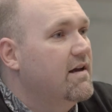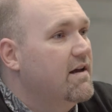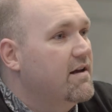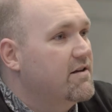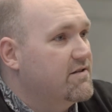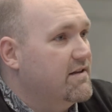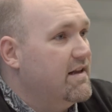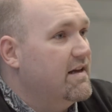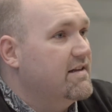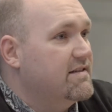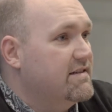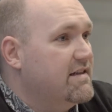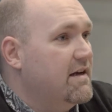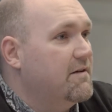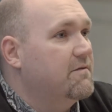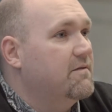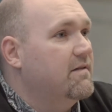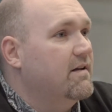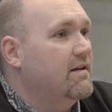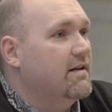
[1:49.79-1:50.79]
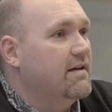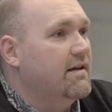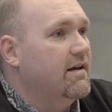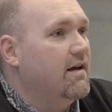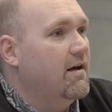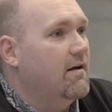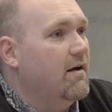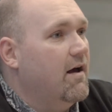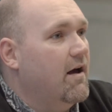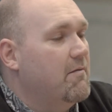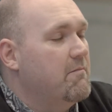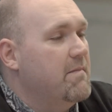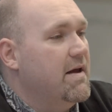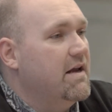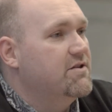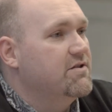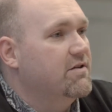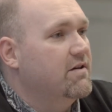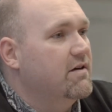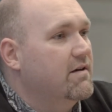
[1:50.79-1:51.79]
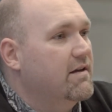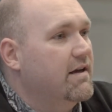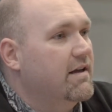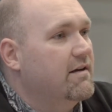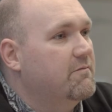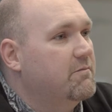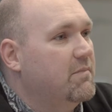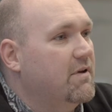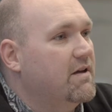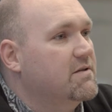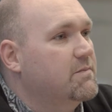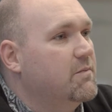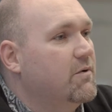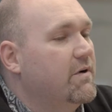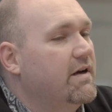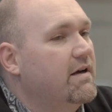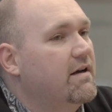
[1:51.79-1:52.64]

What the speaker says: So that's definitely a major kind of plus point.